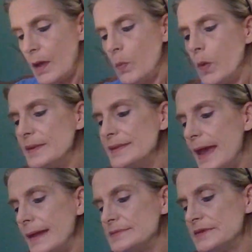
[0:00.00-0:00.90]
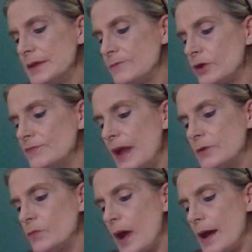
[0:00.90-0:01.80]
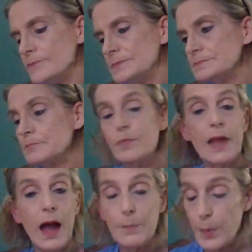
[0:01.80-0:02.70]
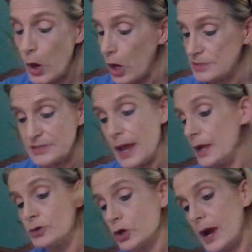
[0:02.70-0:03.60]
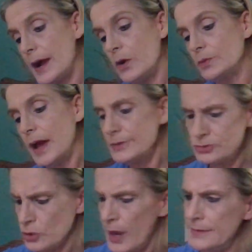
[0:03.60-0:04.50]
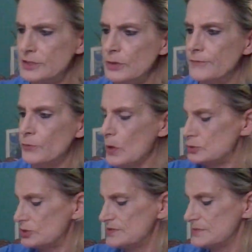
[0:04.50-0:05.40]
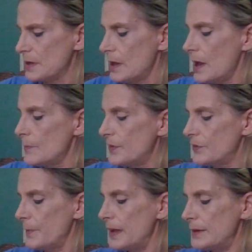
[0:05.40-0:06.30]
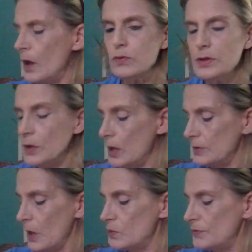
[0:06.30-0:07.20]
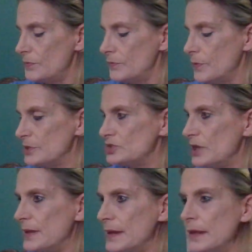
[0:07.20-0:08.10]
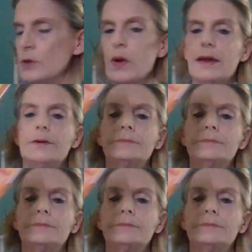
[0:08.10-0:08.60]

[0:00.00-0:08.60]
One day, a delivery van arrived. I barked. I growled. I tried to look ferocious. But the men un unloaded the machine anyway.